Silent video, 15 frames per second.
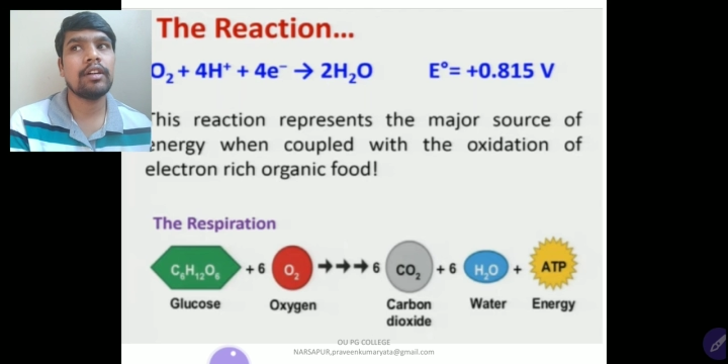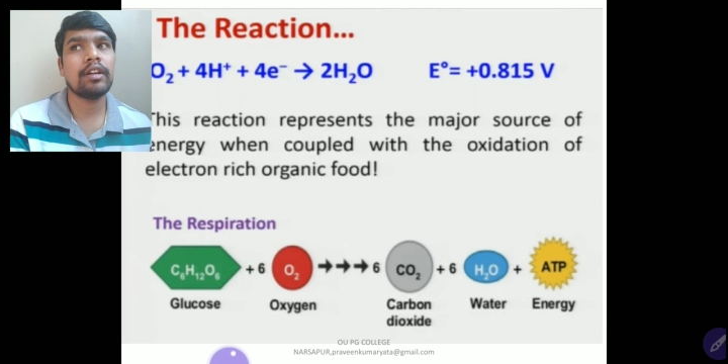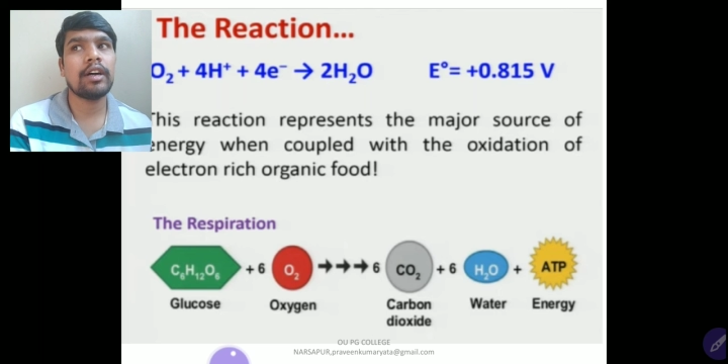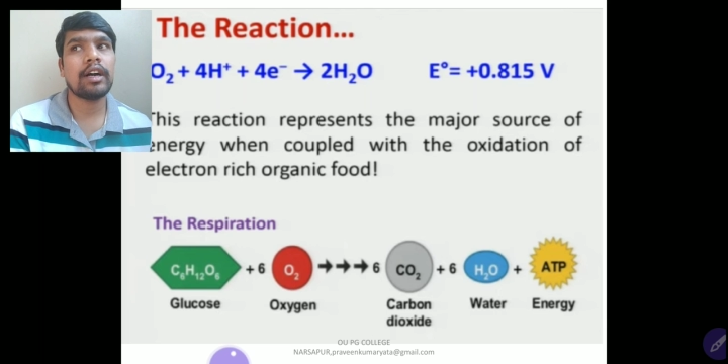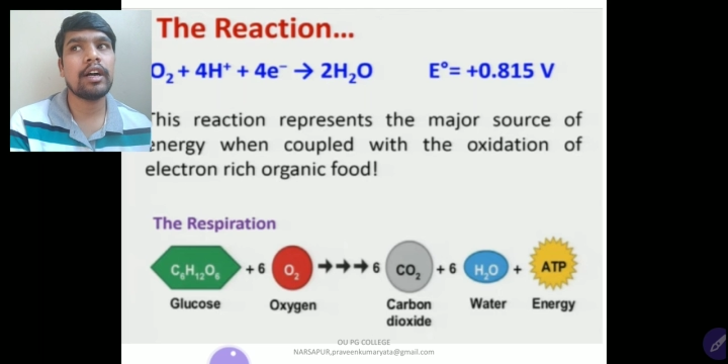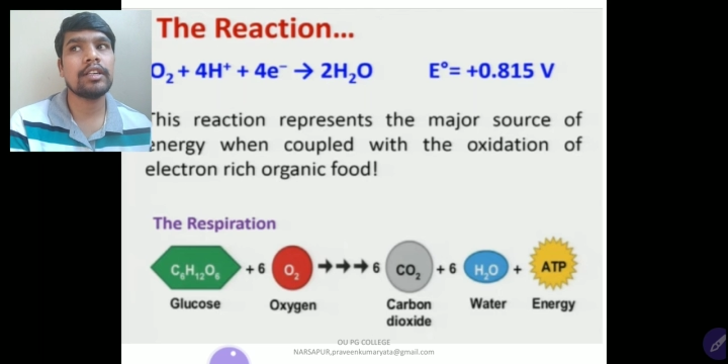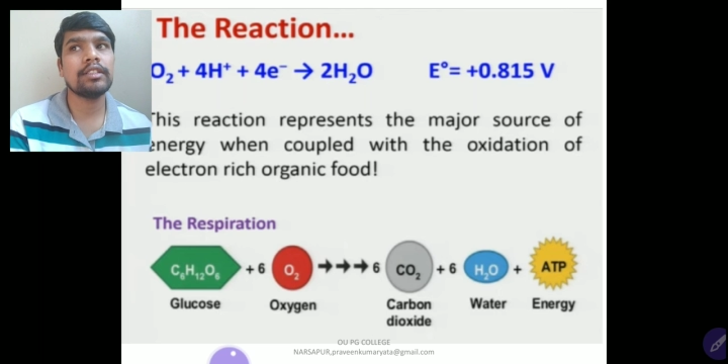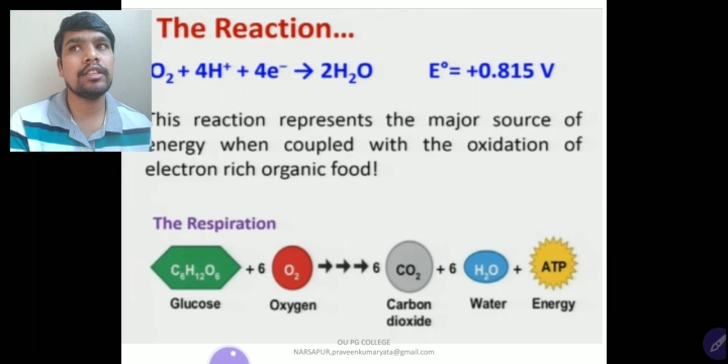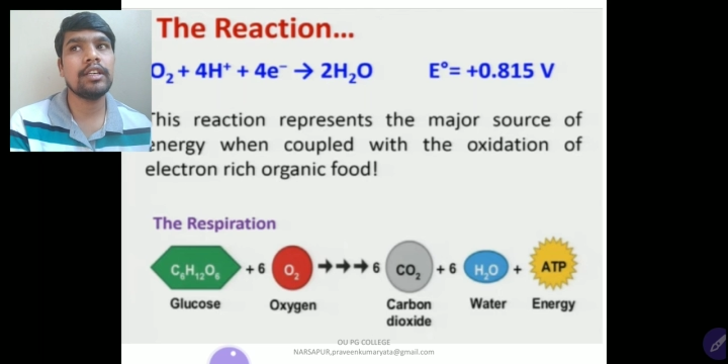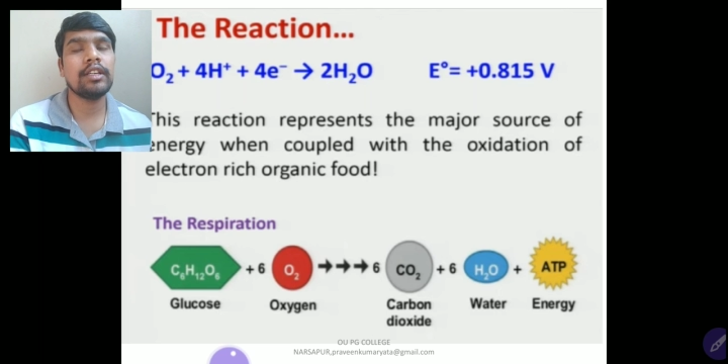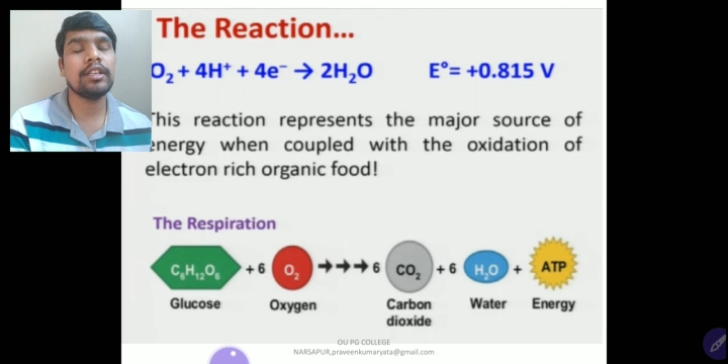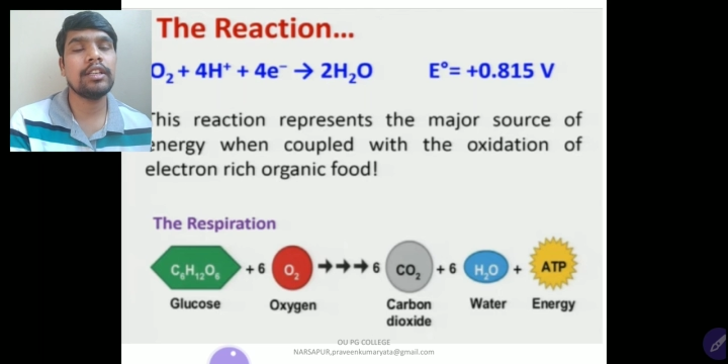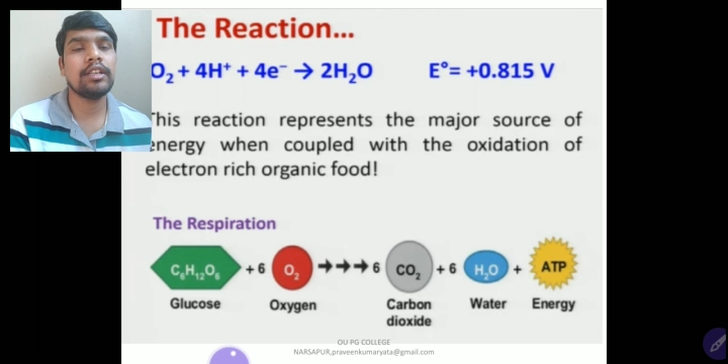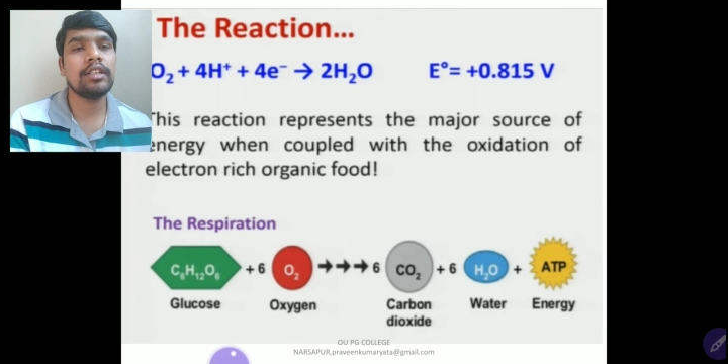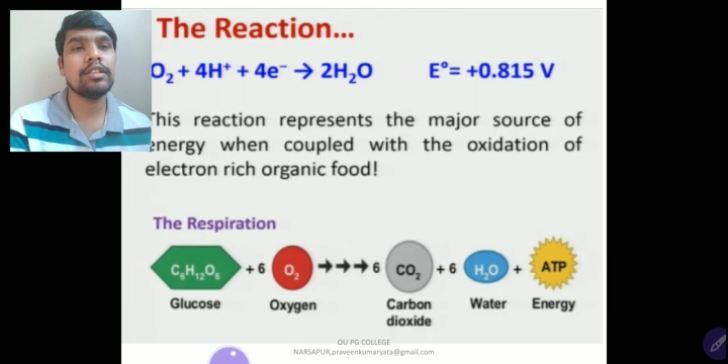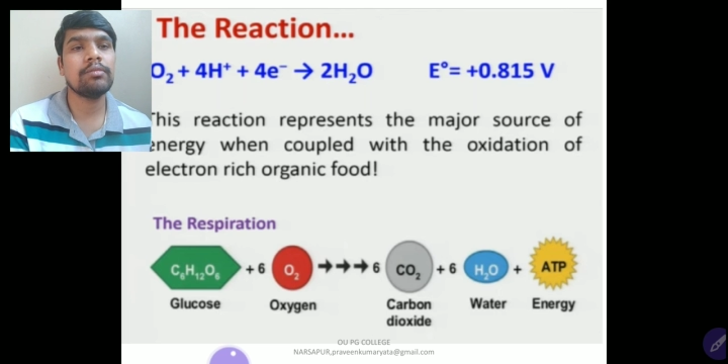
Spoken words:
oxygen is,